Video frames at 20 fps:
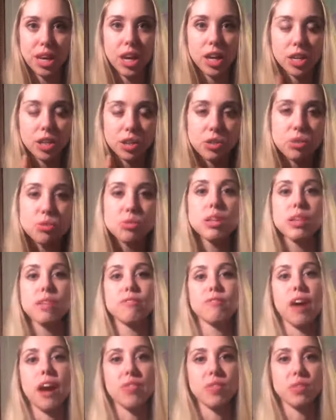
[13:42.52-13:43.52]
You can
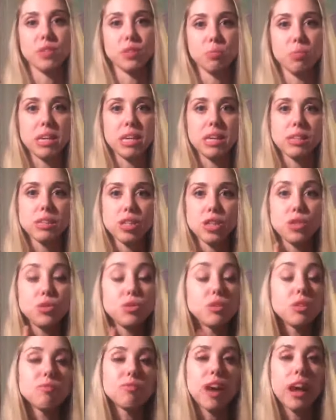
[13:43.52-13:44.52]
find this peace, you
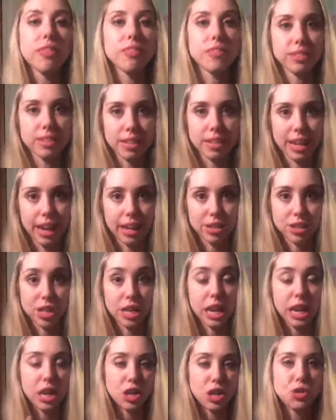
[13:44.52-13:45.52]
can find this
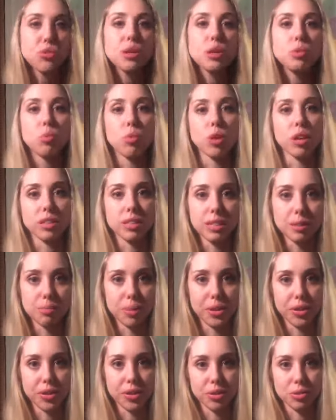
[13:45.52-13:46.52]
connection, and you can work these
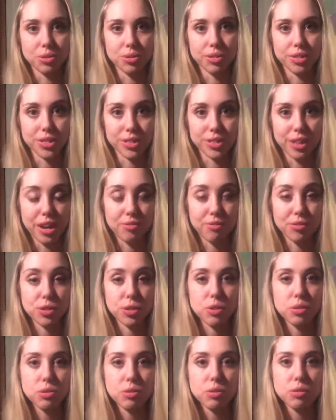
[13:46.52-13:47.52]
miracles in your life
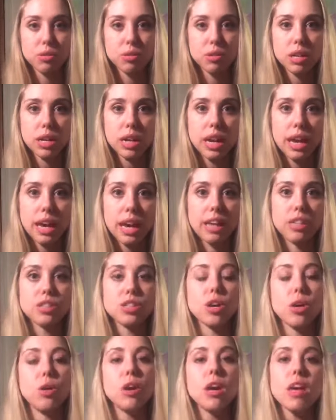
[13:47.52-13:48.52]
too. And
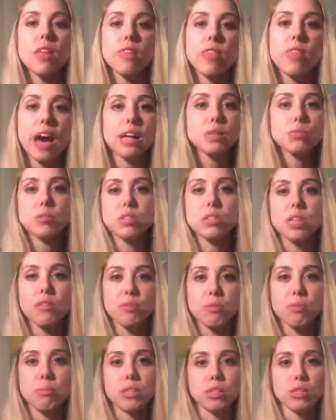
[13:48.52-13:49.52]
so that's what's
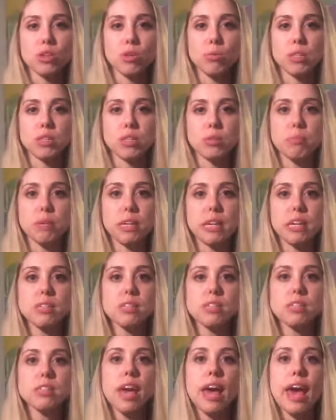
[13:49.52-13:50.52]
given me so much
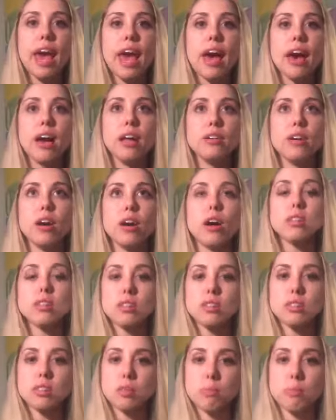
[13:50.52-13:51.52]
peace and
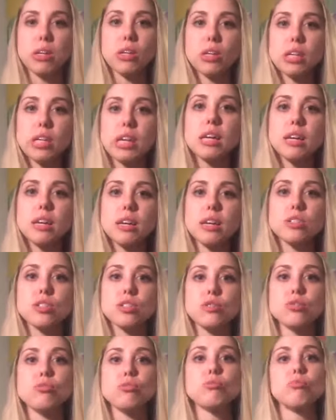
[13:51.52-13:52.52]
stability
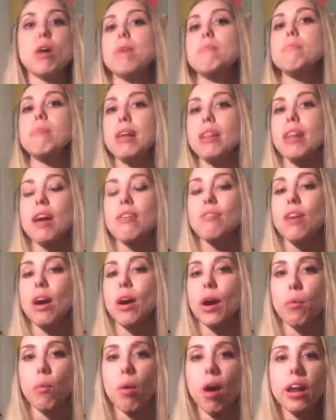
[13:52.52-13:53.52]
to run my life how
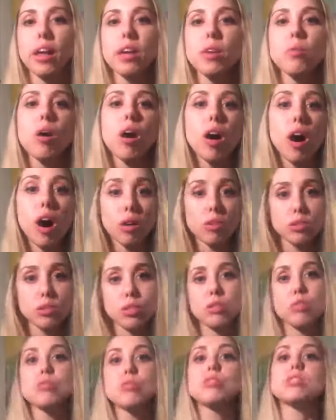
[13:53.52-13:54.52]
I want it, while
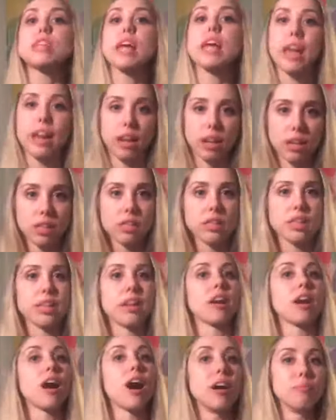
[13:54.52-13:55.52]
also staying
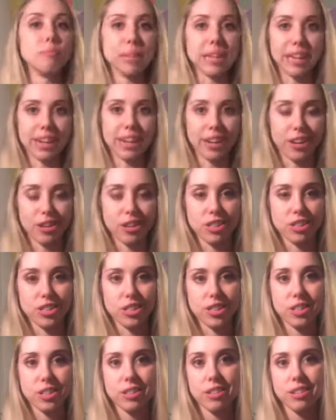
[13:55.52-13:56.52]
clear on being a
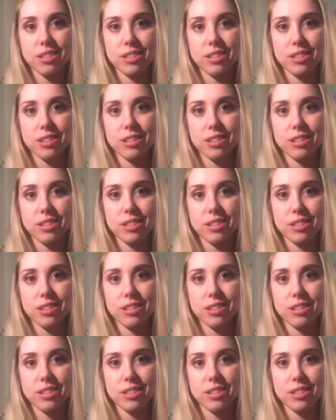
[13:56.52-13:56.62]
Christian.